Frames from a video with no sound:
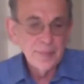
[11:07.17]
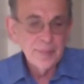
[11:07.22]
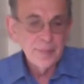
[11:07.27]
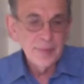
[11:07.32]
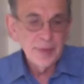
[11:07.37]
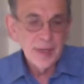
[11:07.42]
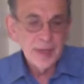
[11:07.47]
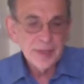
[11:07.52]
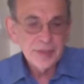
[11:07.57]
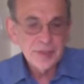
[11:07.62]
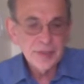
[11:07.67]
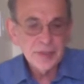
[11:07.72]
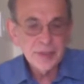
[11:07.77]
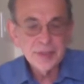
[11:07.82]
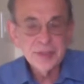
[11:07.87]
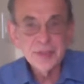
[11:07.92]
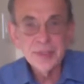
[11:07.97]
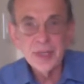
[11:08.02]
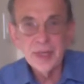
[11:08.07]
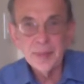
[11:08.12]
That's an
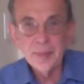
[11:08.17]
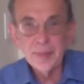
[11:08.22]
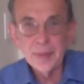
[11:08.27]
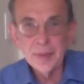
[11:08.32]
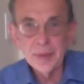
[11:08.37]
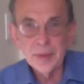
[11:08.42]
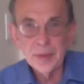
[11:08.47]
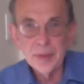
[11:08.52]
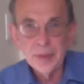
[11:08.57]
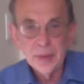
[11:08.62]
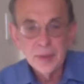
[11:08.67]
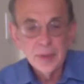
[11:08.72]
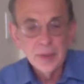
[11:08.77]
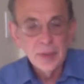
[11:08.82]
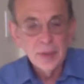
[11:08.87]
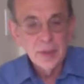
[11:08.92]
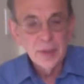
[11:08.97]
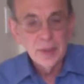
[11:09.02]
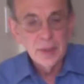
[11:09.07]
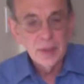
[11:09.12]
example
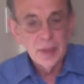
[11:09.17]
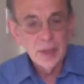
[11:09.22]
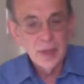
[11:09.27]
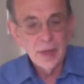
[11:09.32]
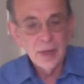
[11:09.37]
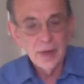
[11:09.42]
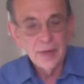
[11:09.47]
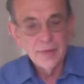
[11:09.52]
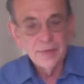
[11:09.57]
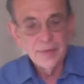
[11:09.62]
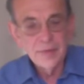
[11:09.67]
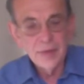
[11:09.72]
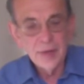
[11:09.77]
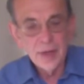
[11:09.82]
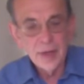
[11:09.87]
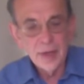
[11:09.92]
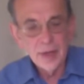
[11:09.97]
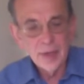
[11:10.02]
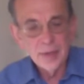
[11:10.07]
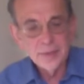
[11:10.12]
of
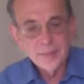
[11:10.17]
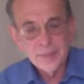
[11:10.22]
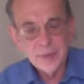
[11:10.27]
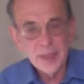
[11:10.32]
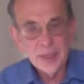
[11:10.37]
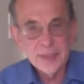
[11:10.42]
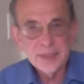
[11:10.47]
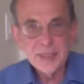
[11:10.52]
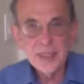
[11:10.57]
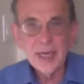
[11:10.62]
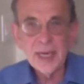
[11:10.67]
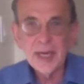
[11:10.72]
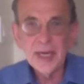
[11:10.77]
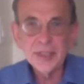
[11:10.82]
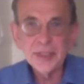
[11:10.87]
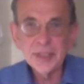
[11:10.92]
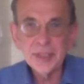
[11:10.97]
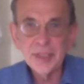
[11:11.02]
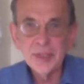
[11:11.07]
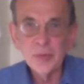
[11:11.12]
a
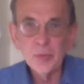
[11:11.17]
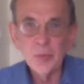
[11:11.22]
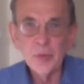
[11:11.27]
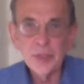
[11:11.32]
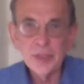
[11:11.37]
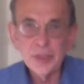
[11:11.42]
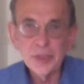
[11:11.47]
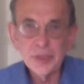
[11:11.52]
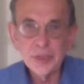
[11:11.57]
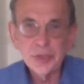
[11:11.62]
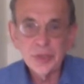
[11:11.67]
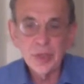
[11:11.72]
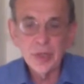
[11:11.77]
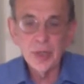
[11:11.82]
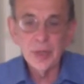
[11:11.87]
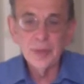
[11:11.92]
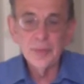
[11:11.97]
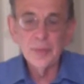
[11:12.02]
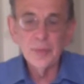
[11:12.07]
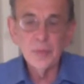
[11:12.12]
task in which
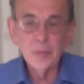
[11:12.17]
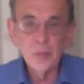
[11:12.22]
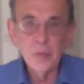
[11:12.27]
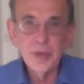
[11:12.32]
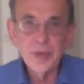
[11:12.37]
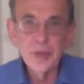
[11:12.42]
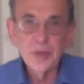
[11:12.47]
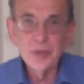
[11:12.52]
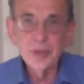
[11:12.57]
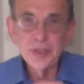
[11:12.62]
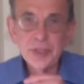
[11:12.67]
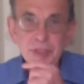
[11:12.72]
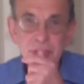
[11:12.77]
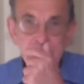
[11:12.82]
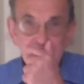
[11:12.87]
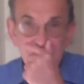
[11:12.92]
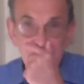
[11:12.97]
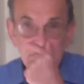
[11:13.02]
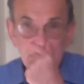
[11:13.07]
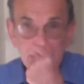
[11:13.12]
we could
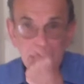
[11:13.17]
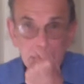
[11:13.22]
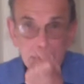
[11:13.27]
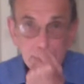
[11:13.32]
study